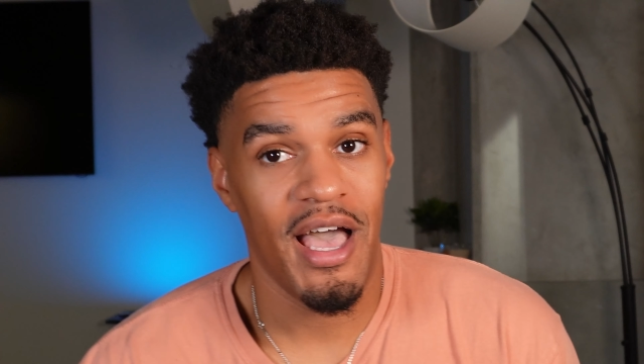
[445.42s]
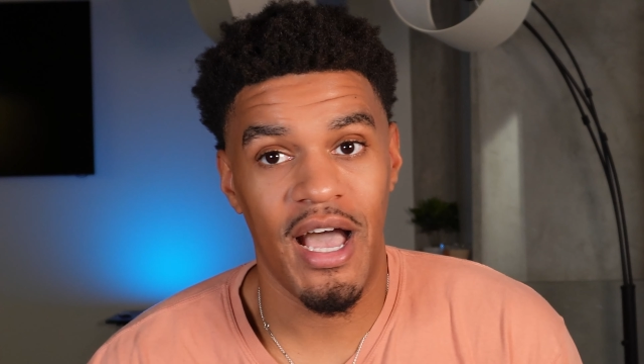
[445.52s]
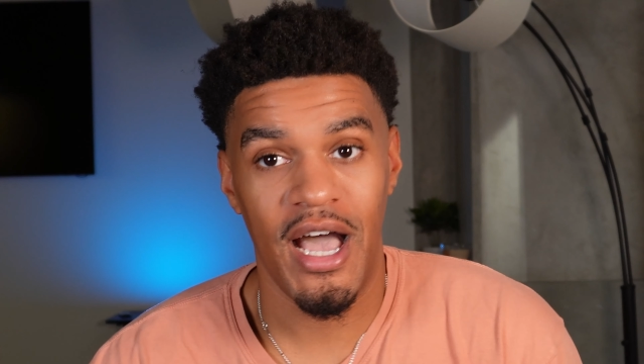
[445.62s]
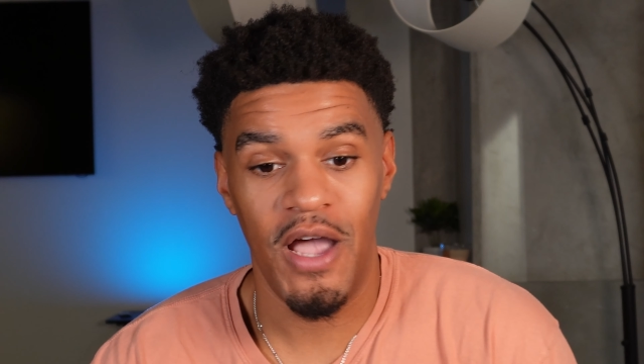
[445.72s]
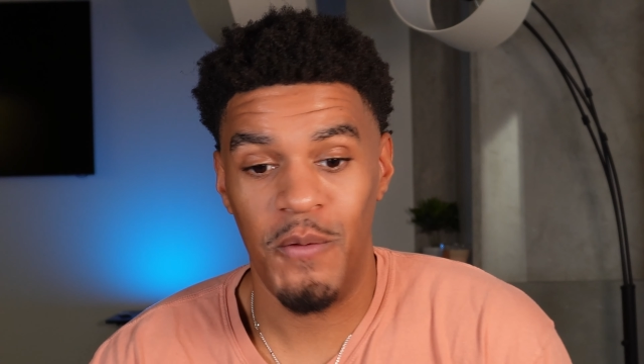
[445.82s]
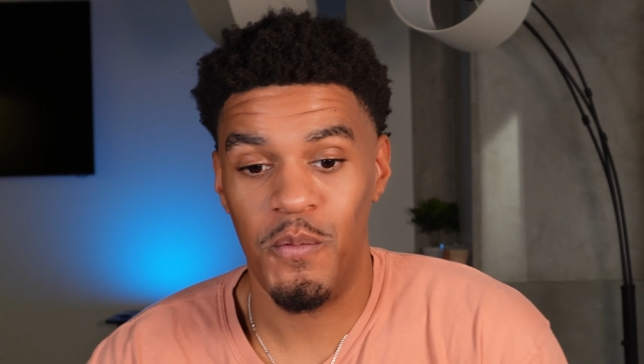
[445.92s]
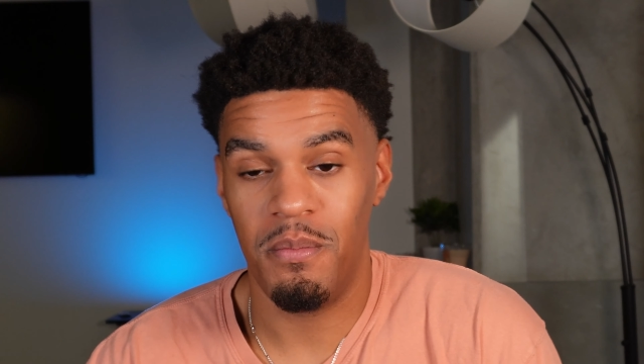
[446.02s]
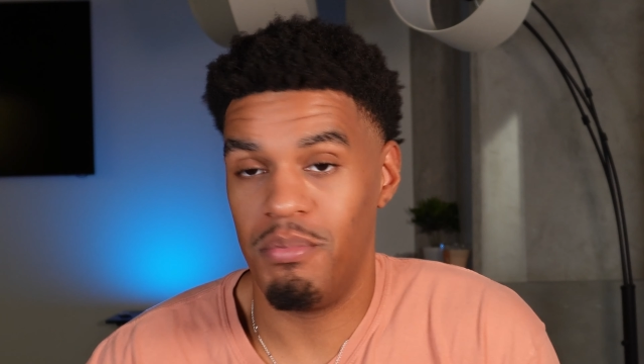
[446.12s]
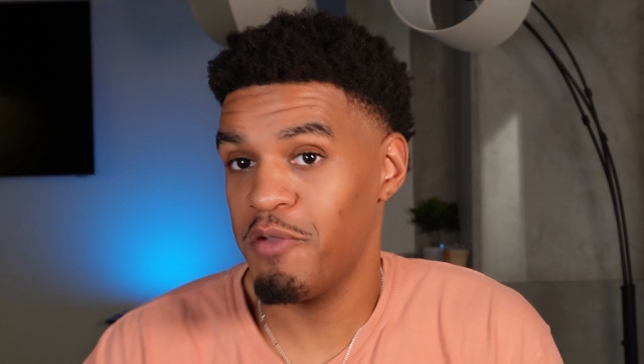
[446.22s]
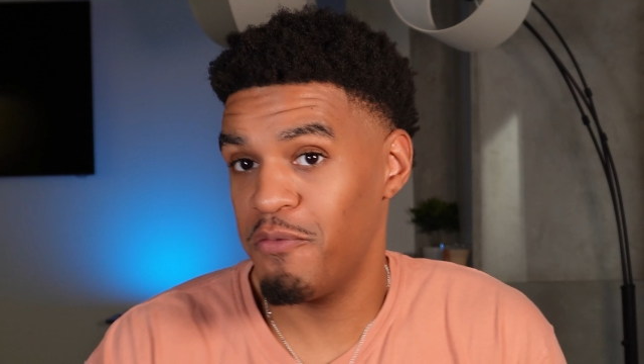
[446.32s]
I
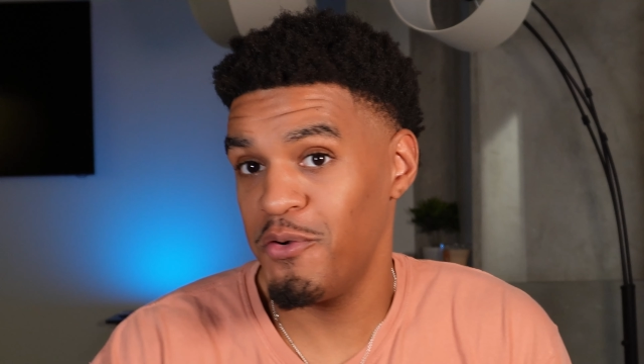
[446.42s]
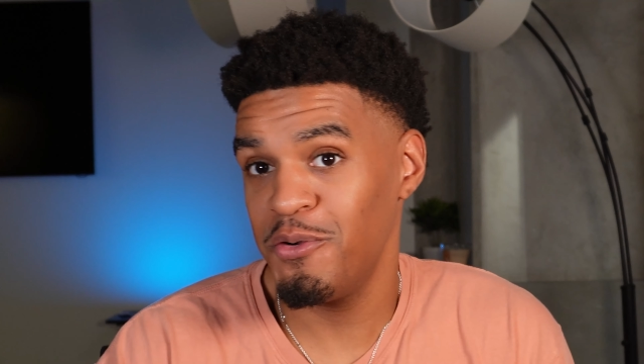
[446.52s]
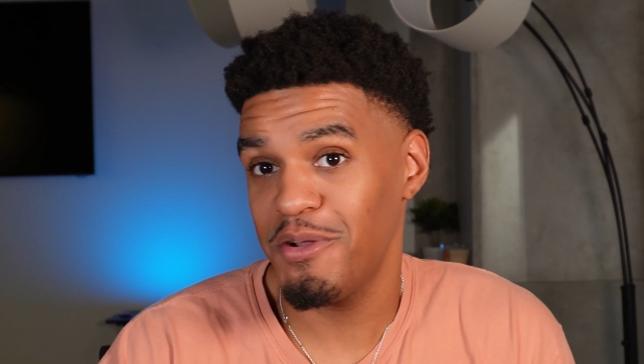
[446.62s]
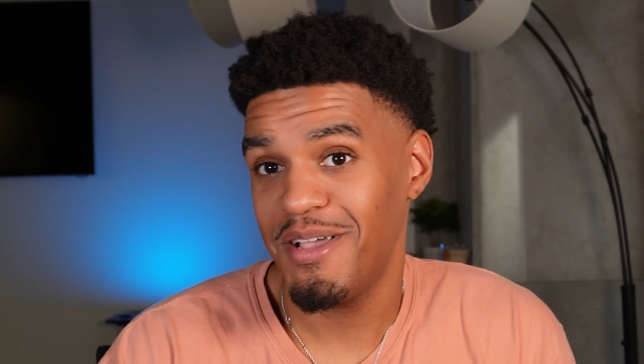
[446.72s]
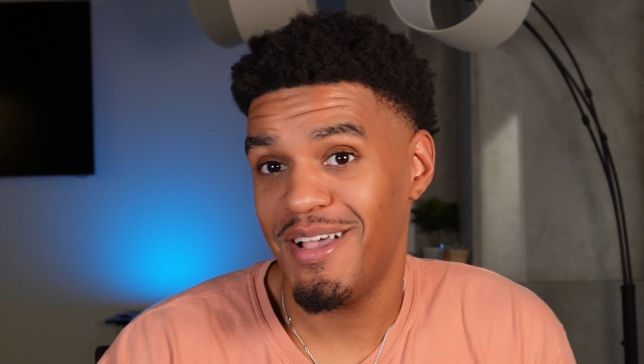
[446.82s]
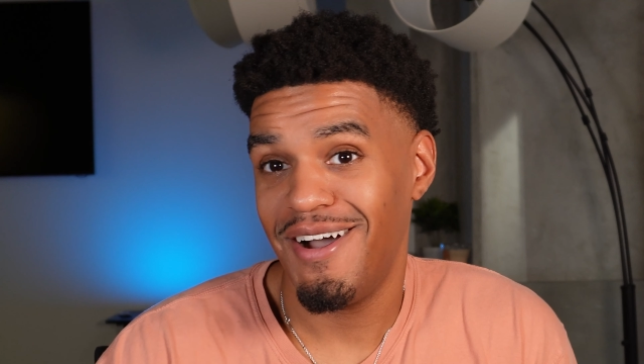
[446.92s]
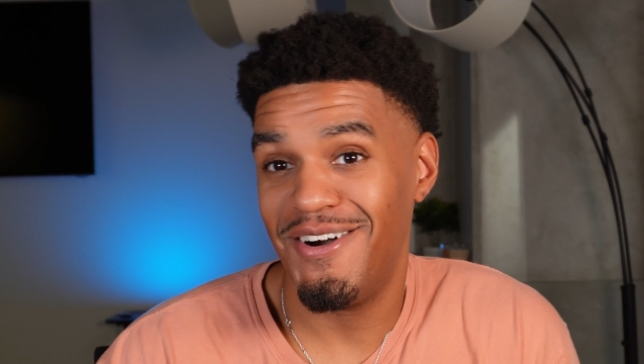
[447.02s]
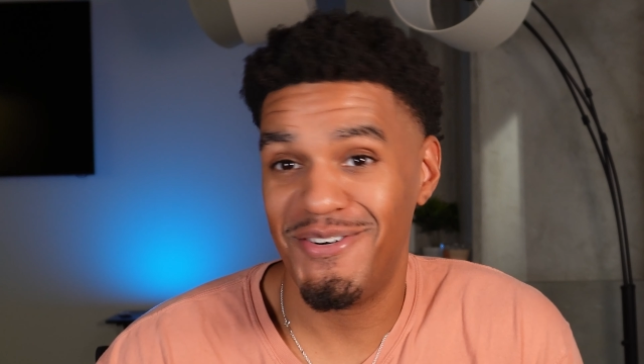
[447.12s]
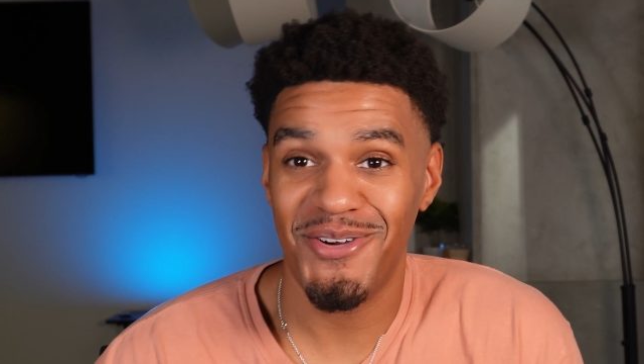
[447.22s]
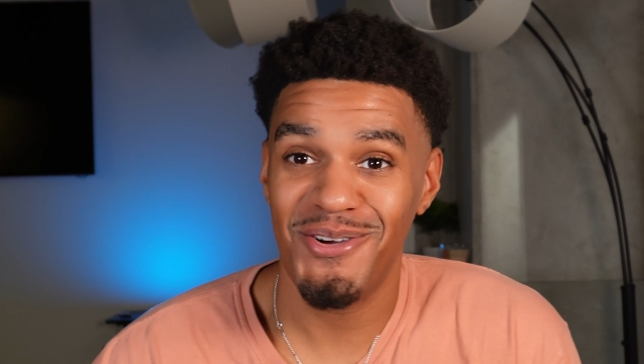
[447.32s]
would bring food
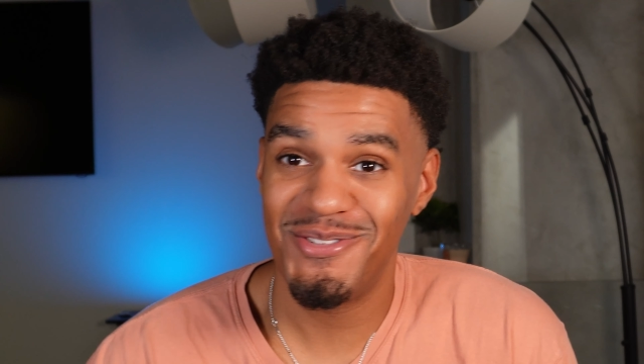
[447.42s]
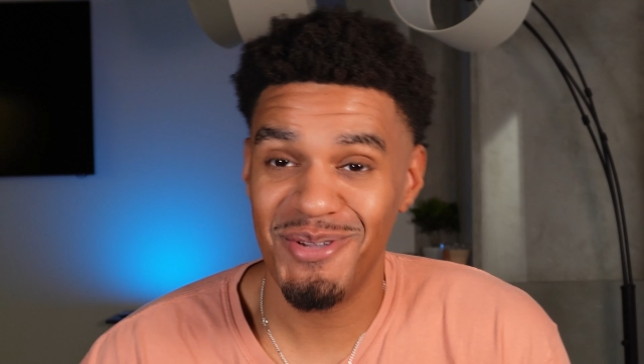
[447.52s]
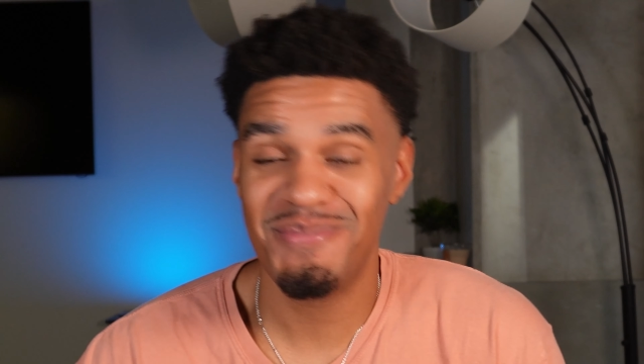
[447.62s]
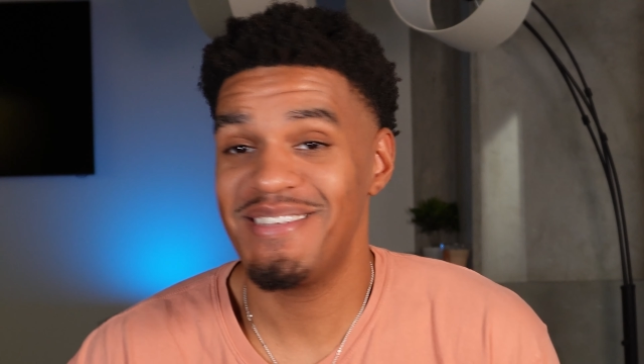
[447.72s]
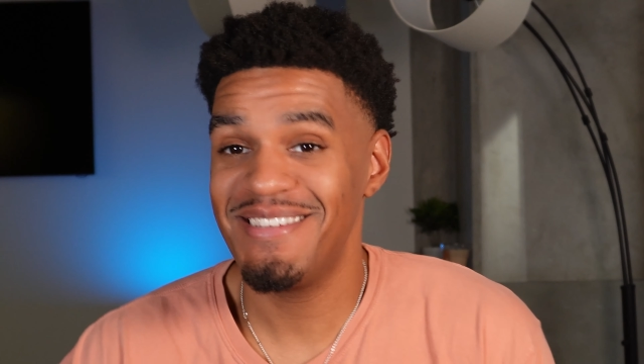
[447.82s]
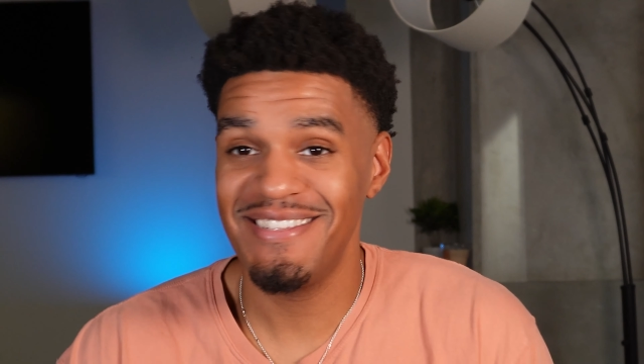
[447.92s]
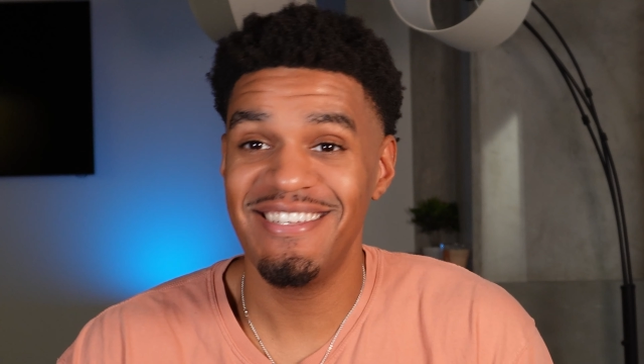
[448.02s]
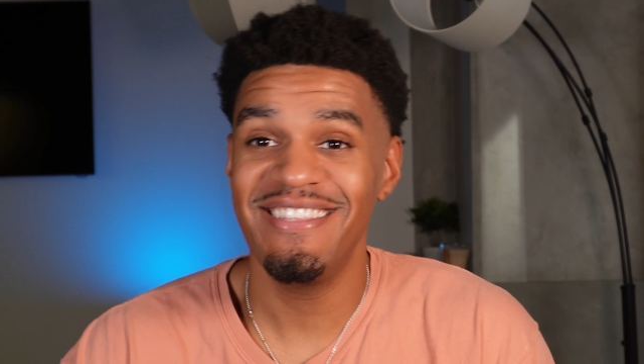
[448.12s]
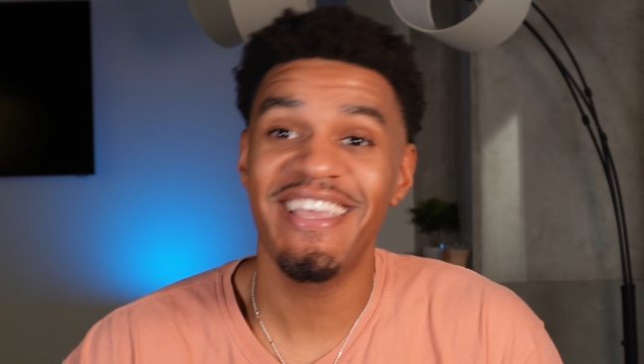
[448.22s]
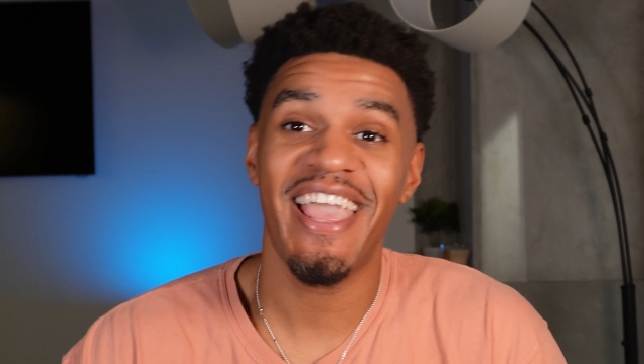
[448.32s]
on road trips in the
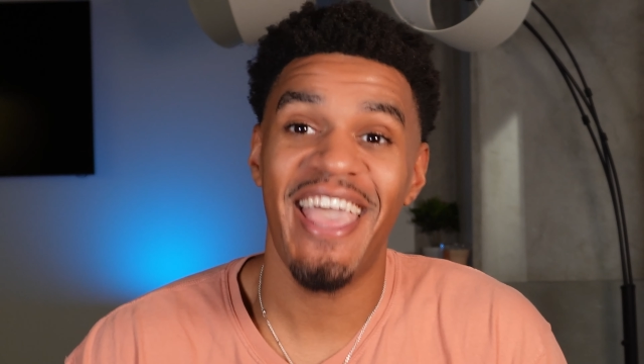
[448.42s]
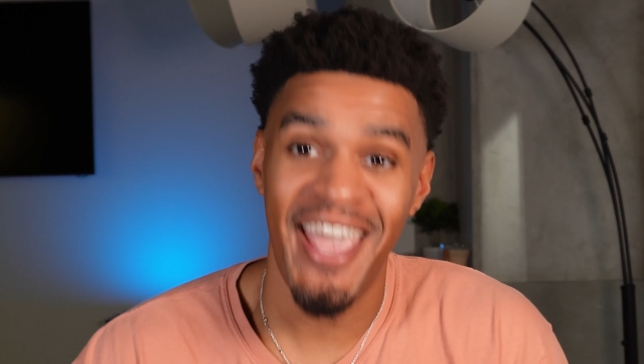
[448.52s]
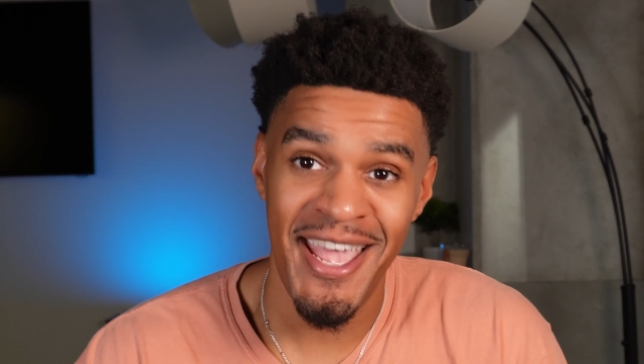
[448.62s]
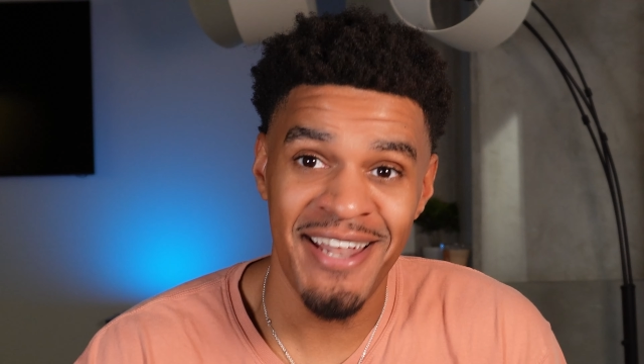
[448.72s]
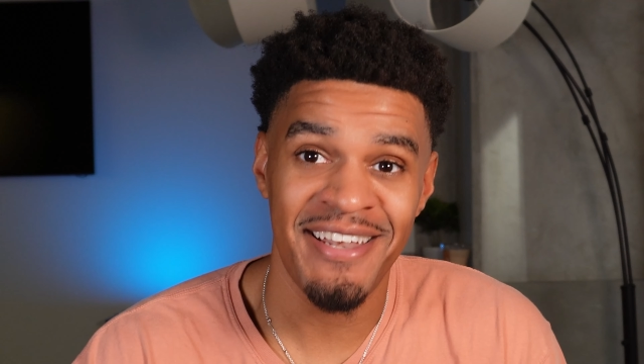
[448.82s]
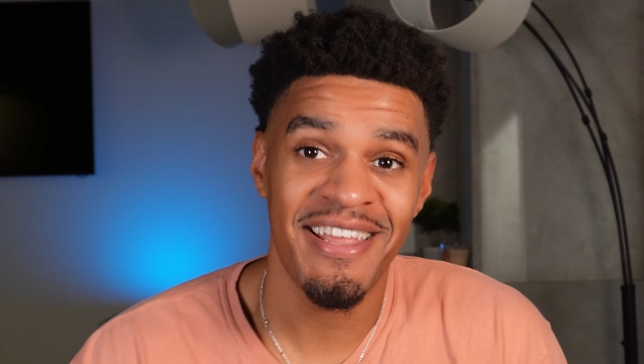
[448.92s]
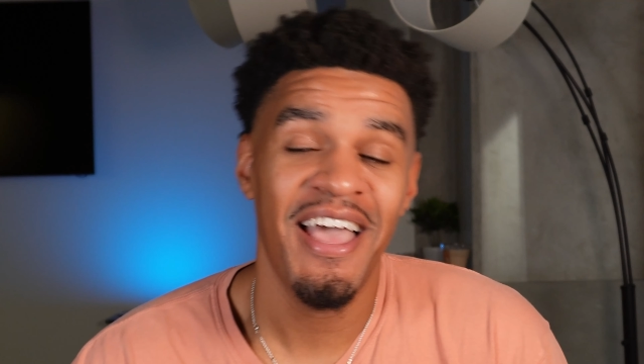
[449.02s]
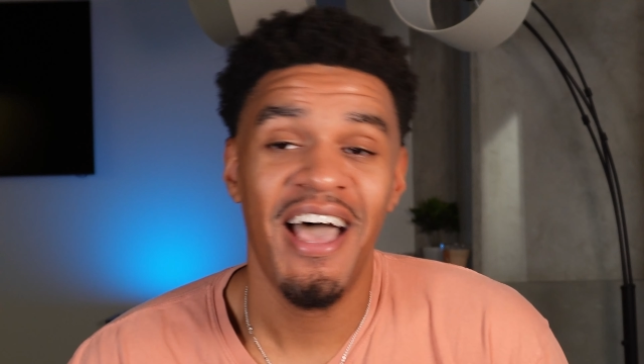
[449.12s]
GLeague, and